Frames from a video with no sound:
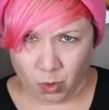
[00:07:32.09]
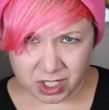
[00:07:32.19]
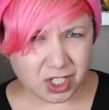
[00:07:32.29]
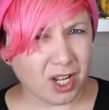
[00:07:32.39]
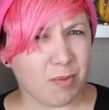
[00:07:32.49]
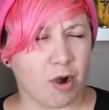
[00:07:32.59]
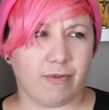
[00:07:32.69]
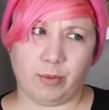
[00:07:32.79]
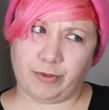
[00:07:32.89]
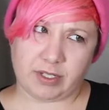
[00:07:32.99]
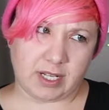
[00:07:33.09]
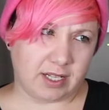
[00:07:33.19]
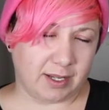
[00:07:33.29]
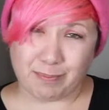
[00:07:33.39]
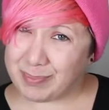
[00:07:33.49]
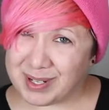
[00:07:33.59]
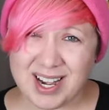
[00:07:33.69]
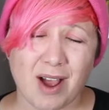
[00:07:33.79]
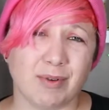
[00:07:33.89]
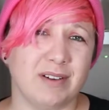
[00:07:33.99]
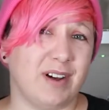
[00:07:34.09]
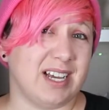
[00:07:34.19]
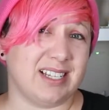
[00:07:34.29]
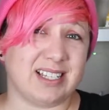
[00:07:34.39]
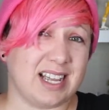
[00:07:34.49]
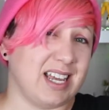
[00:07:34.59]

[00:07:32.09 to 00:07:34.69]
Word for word: Watched a lot of Marvel movies lately, but not Revice.